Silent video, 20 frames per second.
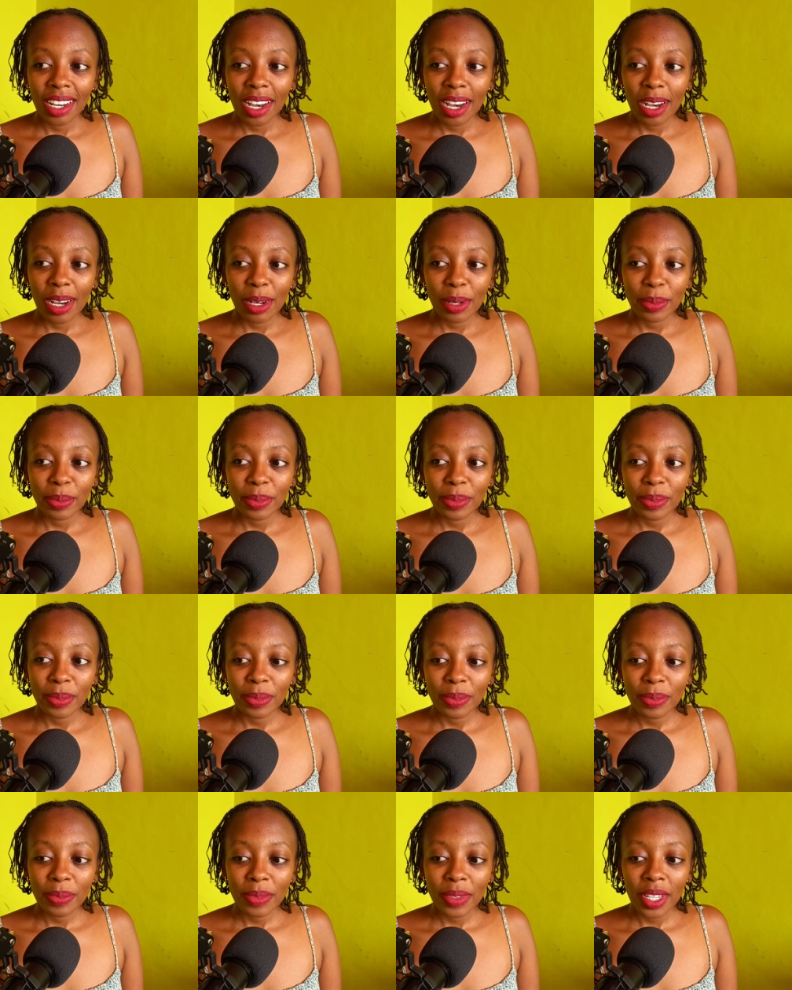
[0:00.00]

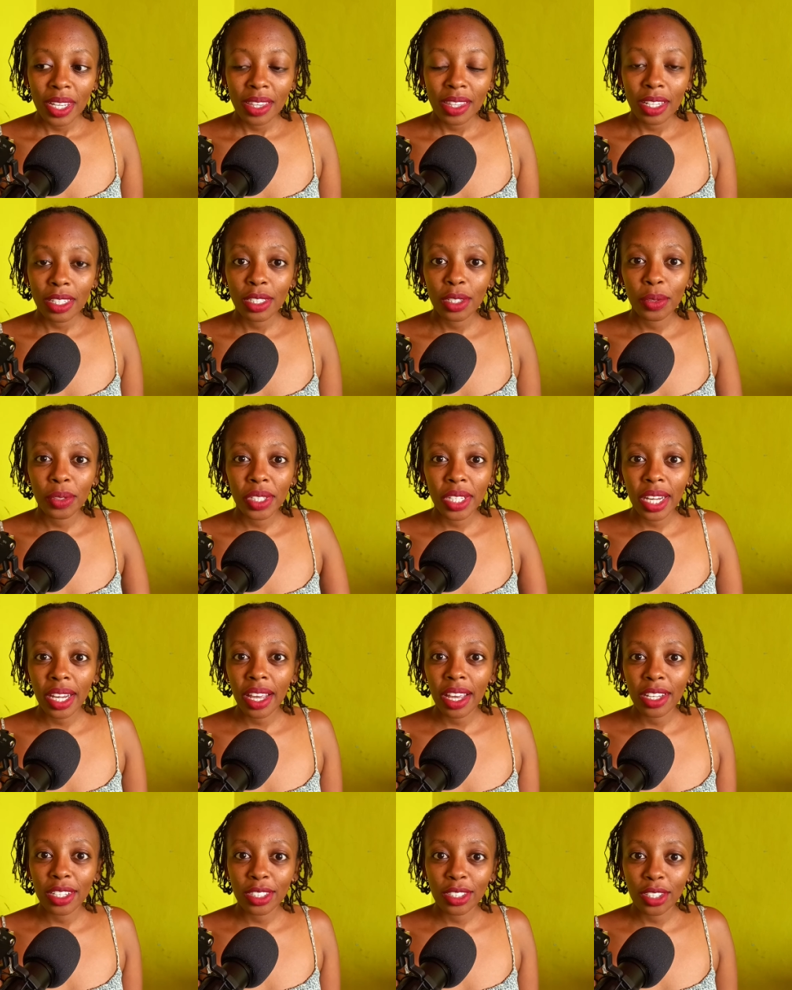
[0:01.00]
um that you
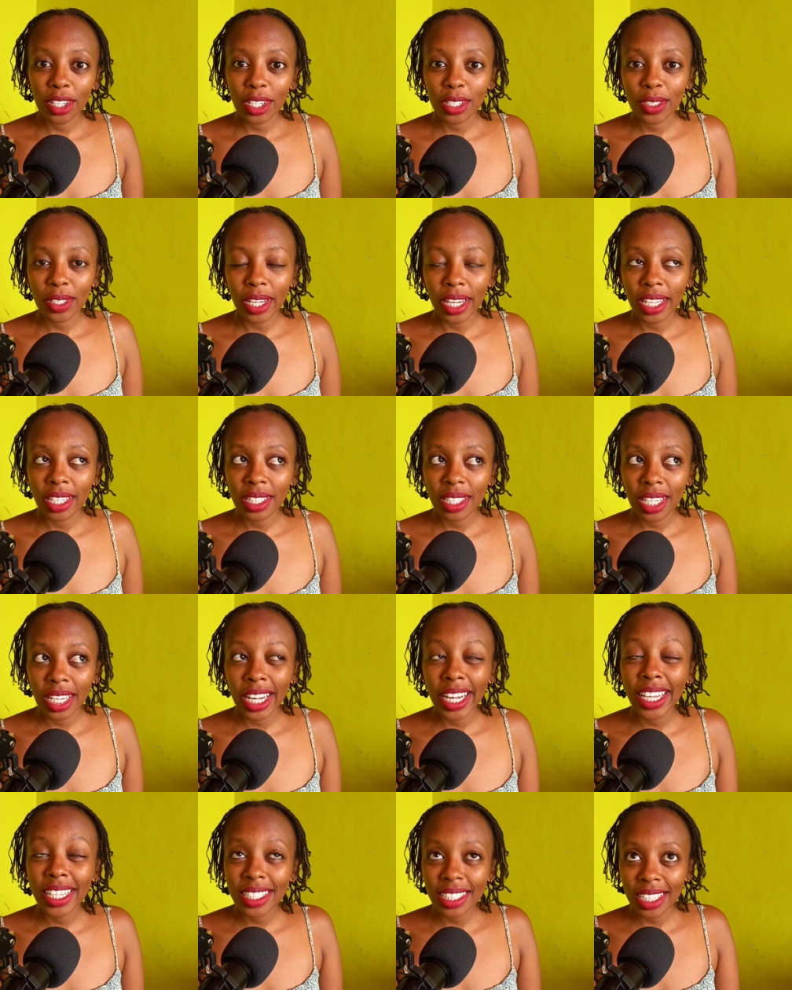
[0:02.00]
really enjoy to li-
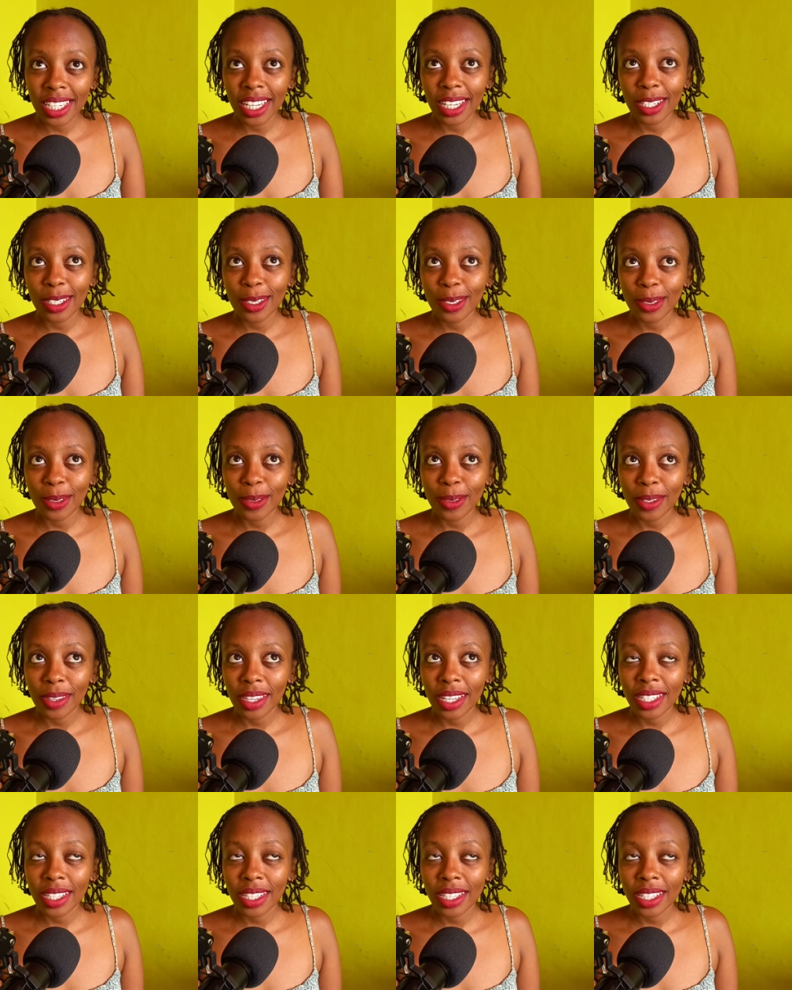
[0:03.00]
listening to.